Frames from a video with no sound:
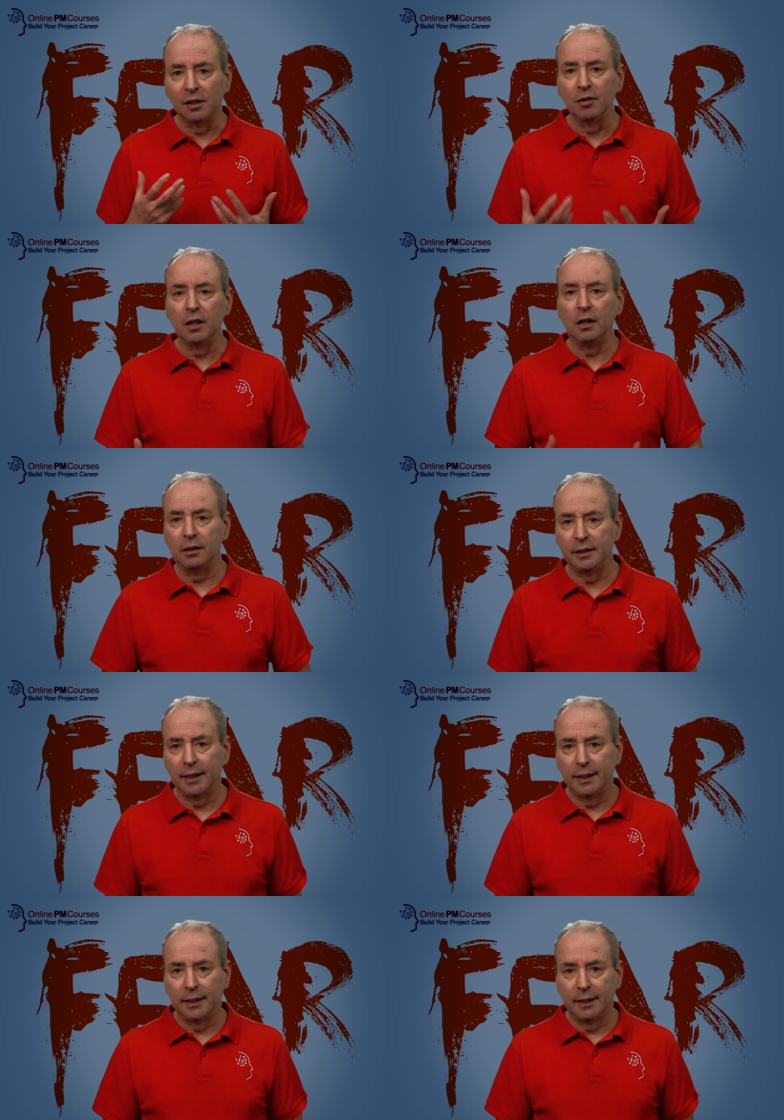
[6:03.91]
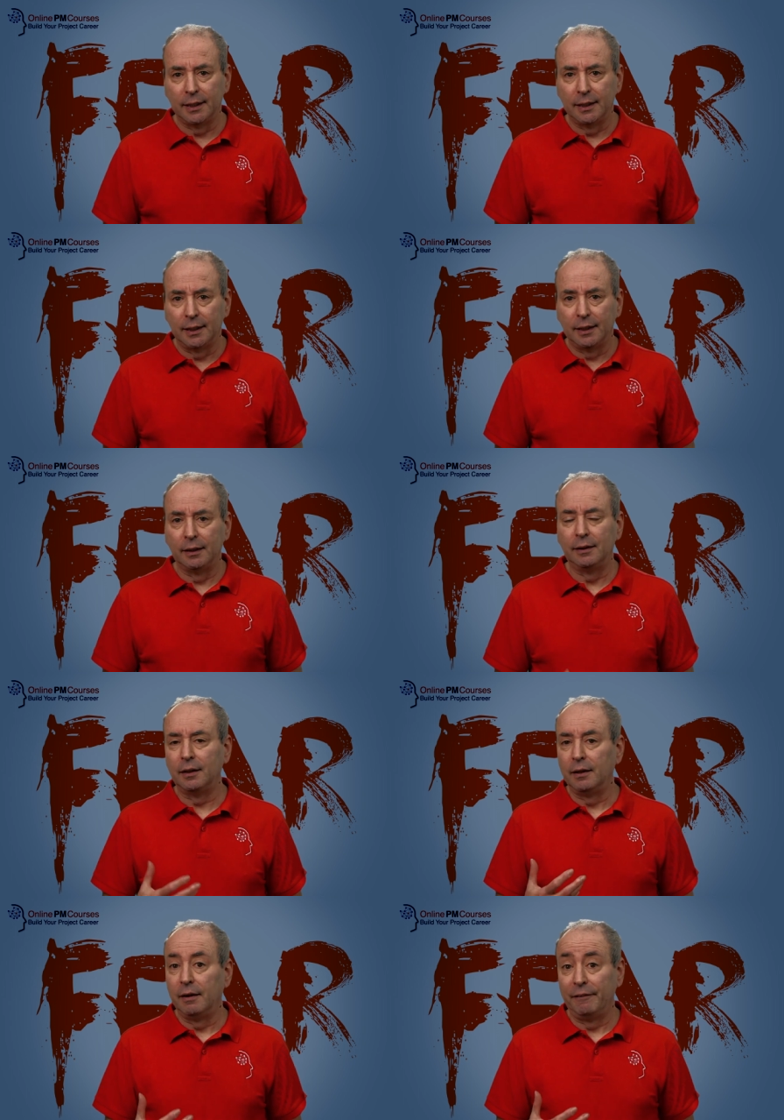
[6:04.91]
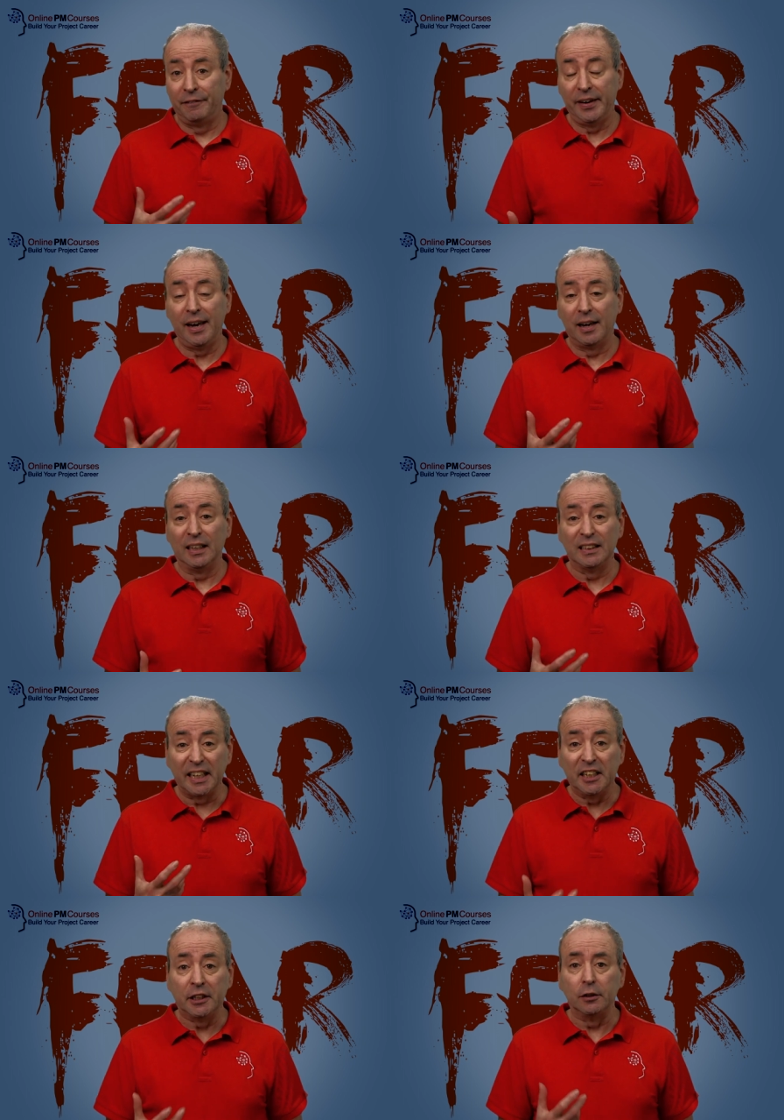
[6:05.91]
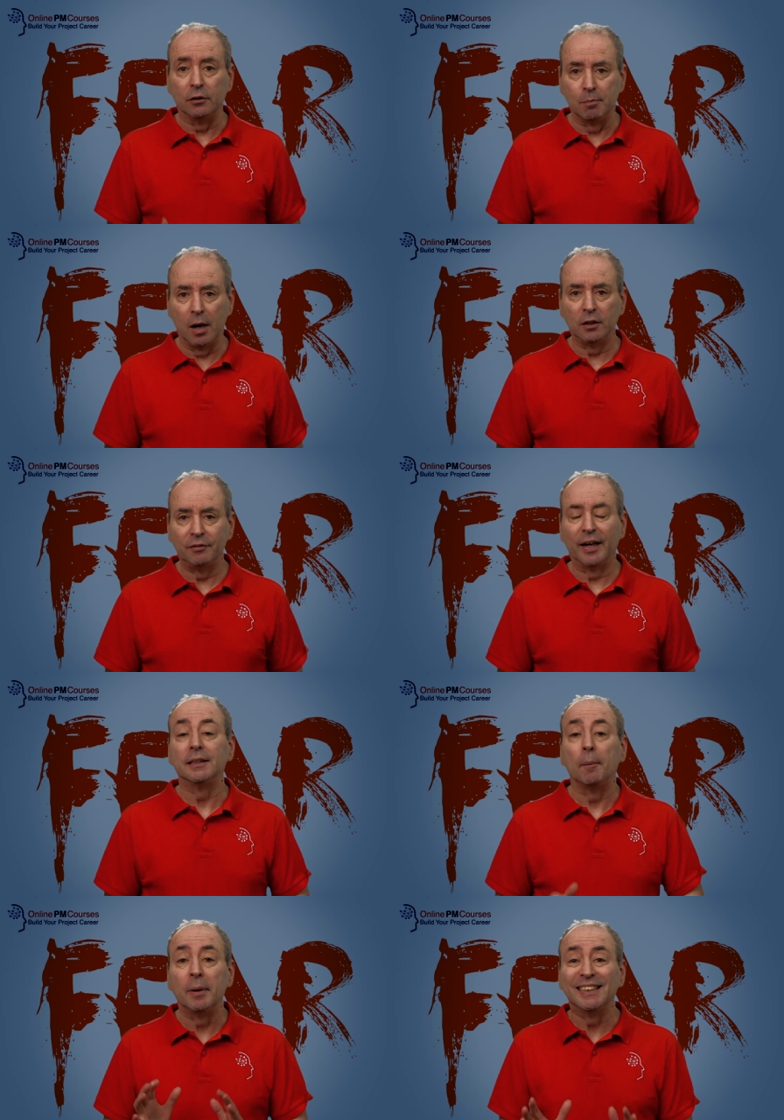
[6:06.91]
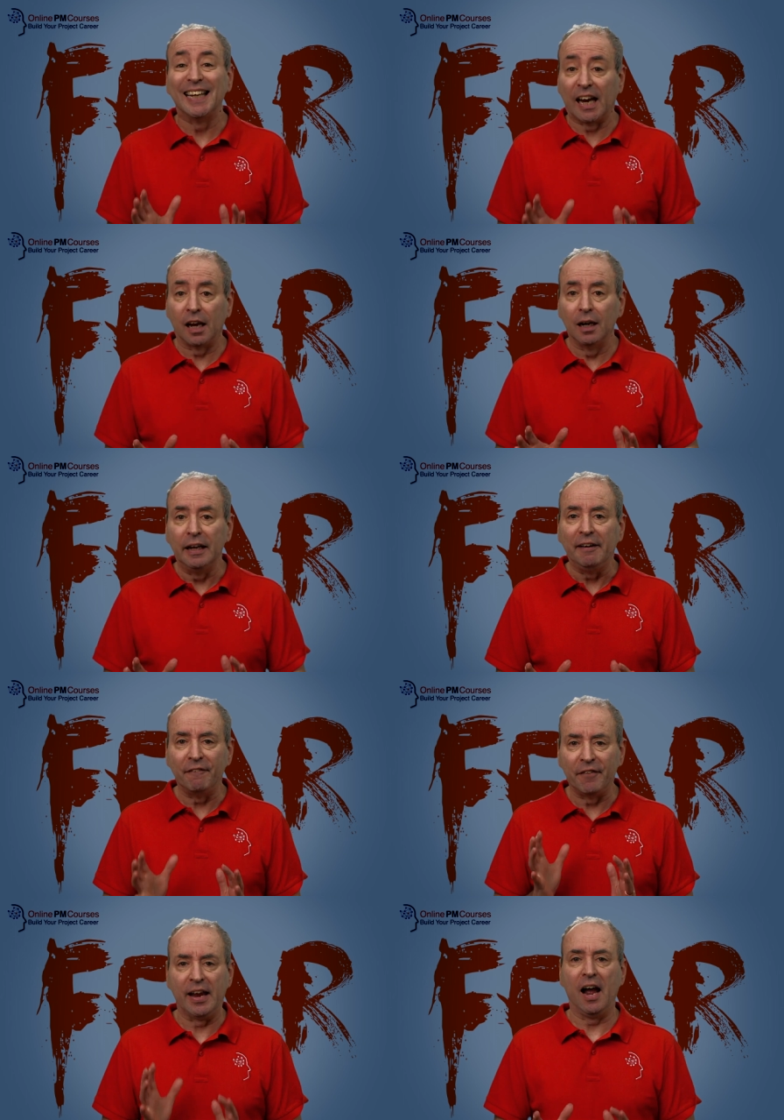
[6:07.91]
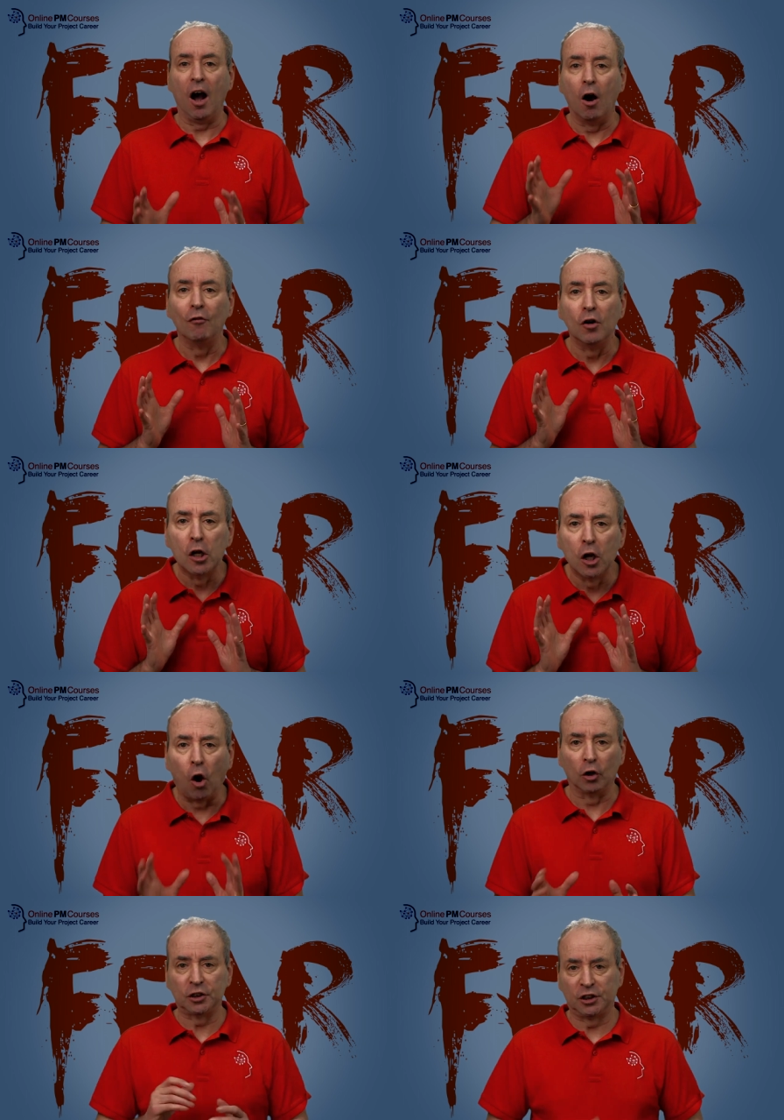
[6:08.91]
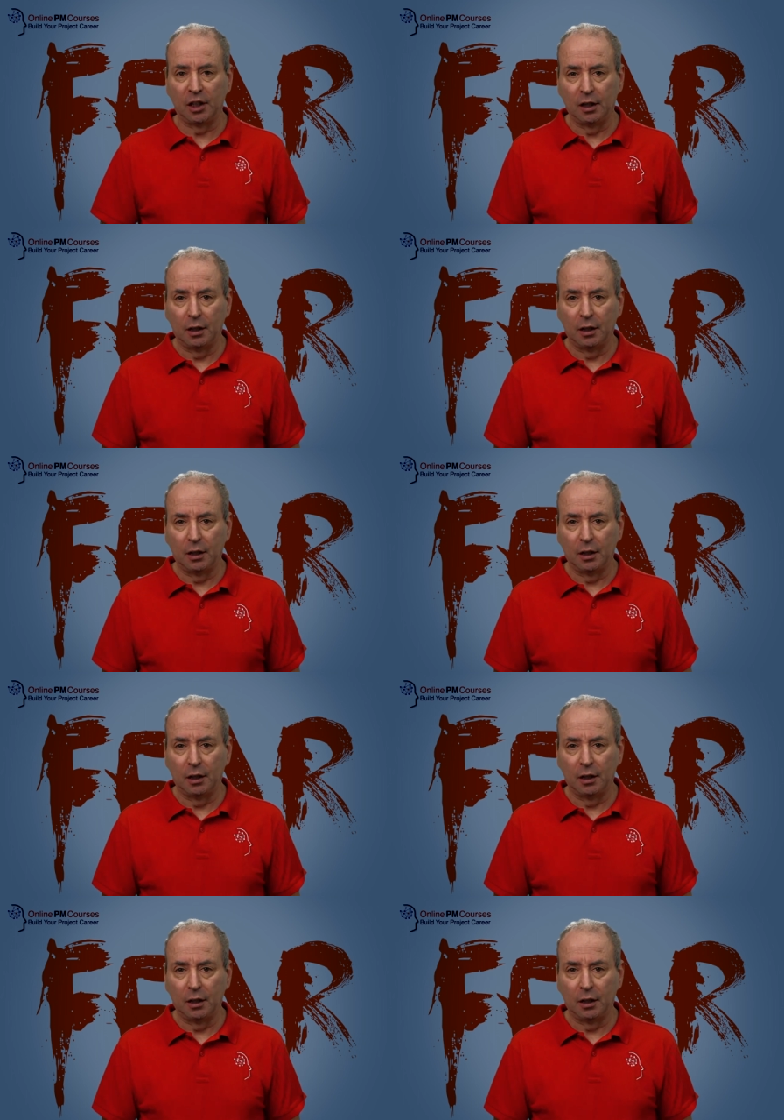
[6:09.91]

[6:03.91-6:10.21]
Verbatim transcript: have learned that fear is a huge motivator, particularly fear of loss.